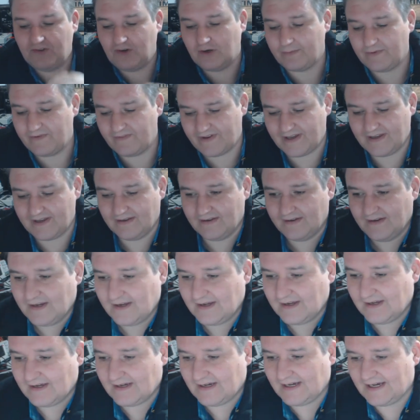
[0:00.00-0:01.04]
on the top of it,
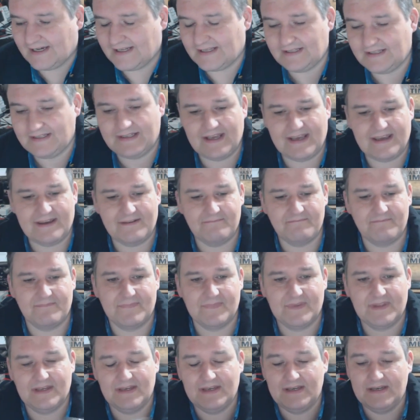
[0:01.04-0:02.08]
and
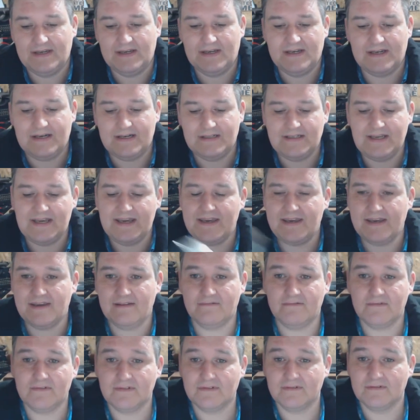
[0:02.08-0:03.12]
I tell you,
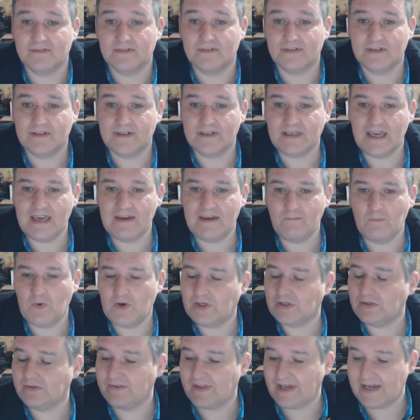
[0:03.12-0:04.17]
it came
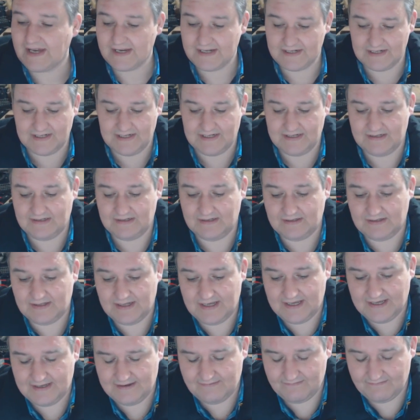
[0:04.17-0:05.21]
with all that, and